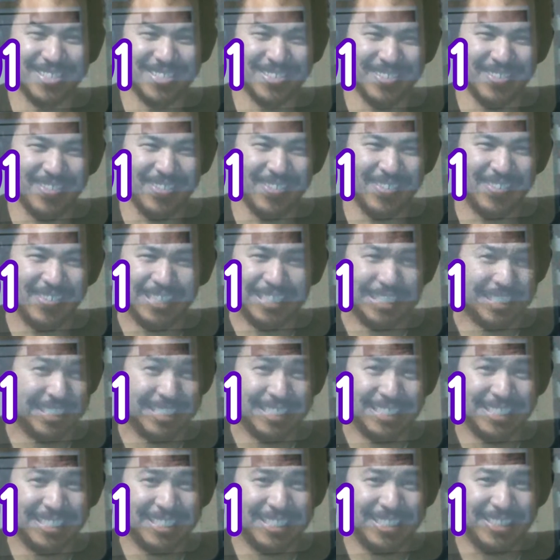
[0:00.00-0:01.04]
so
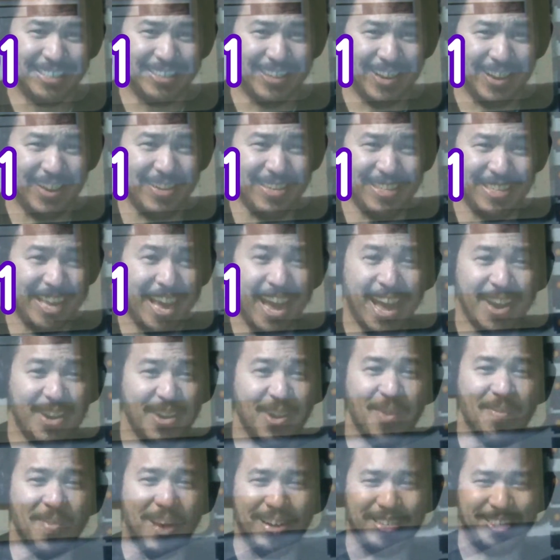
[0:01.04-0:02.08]
the in yeah,
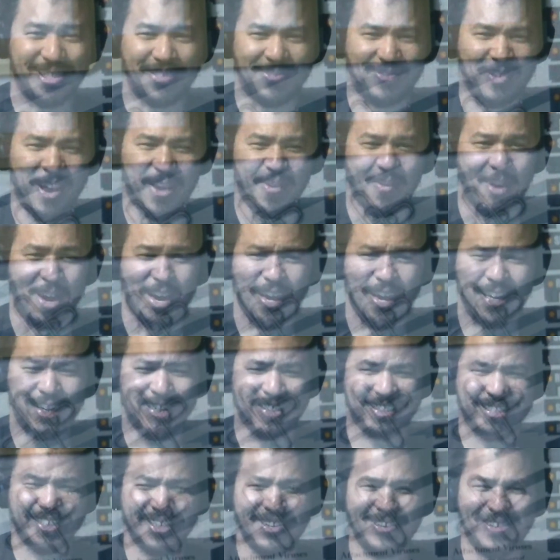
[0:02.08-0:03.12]
no match is found. Why?
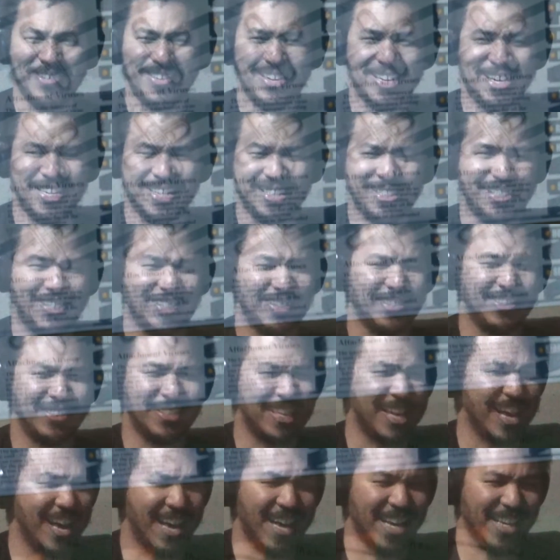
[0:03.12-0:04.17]
Because the internet is still
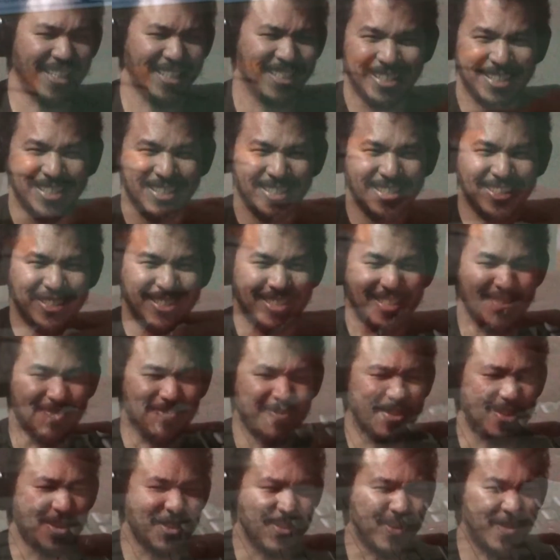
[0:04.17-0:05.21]
not
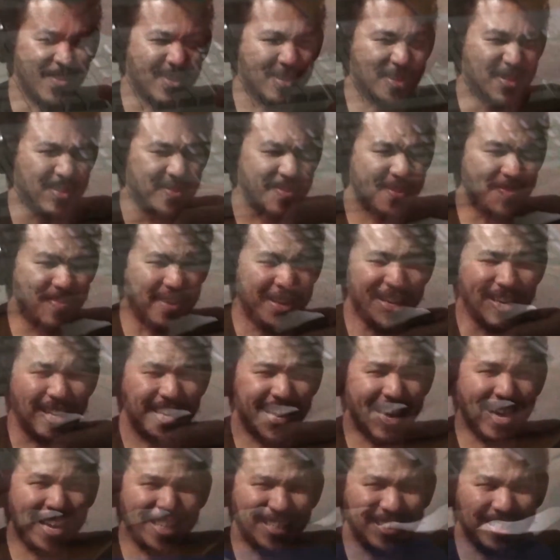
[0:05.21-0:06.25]
super super big
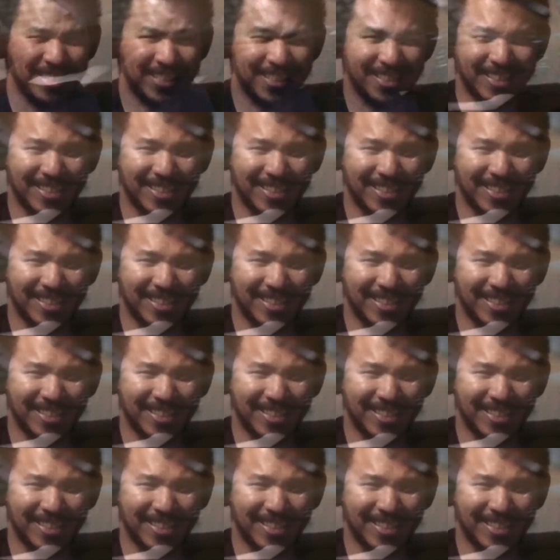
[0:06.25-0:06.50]
yet.